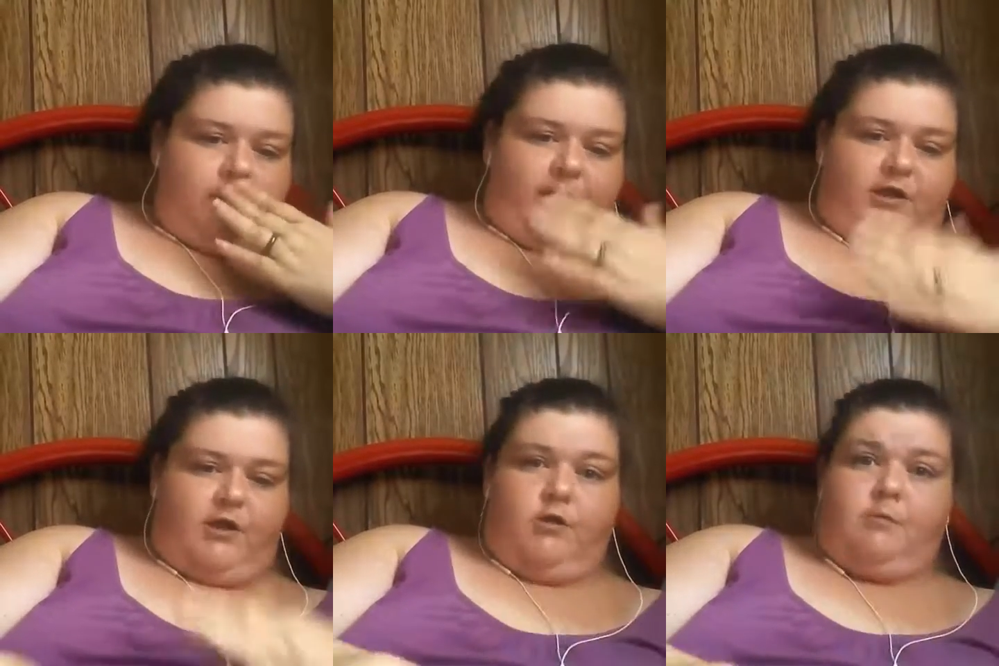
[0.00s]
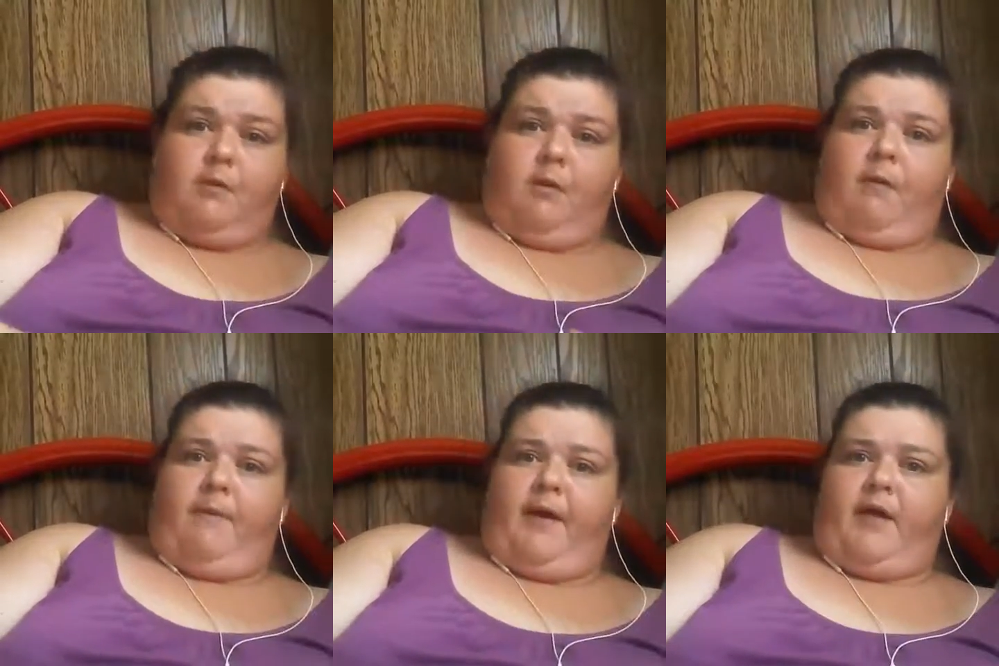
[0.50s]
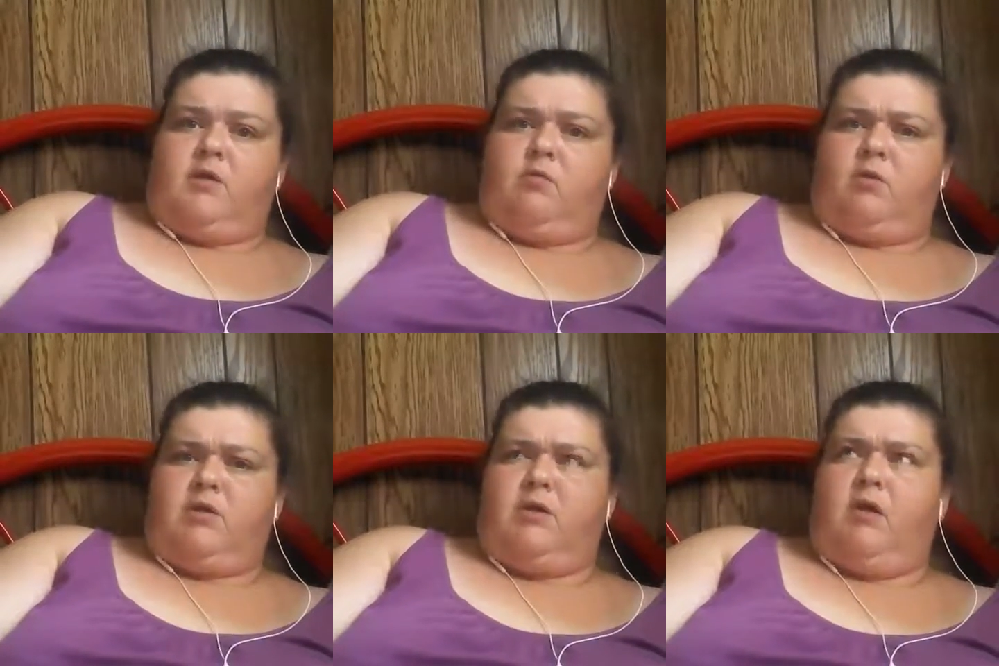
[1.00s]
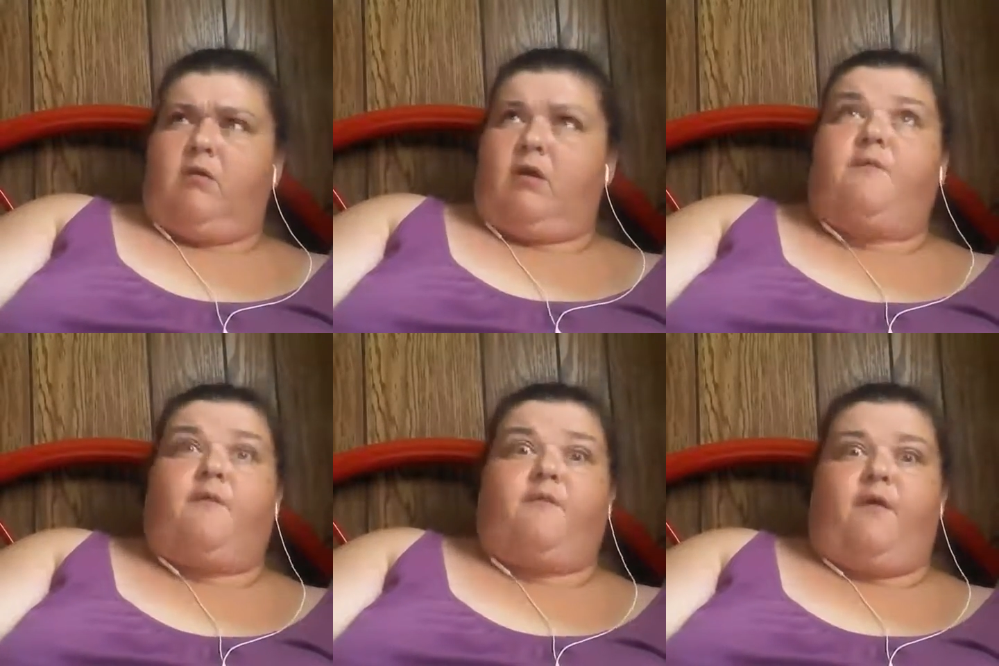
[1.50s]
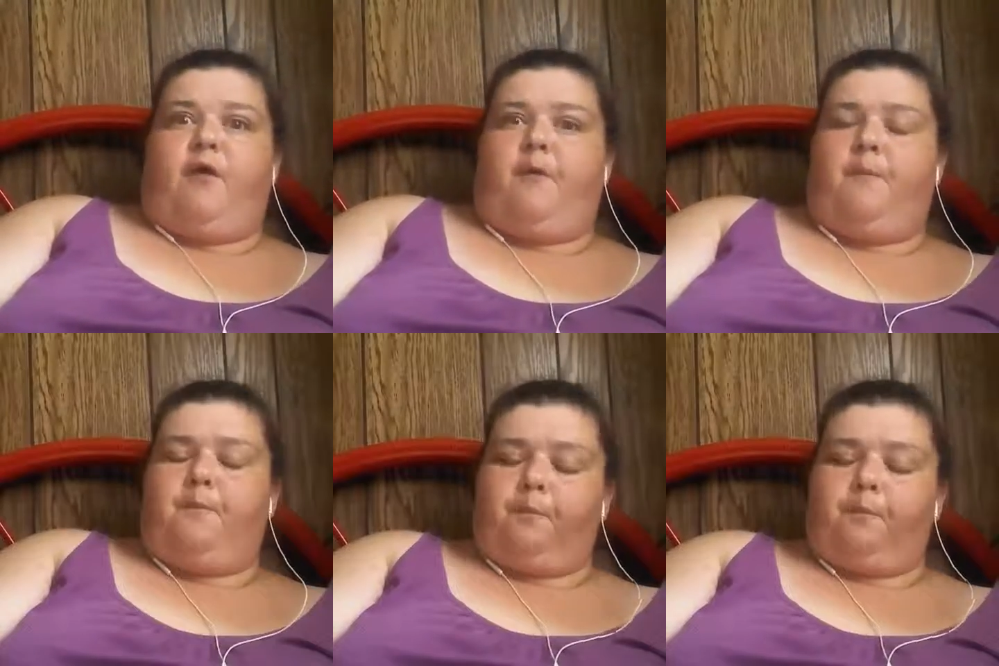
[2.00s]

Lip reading: Excuse me, on my page. What's it called? Cover photo.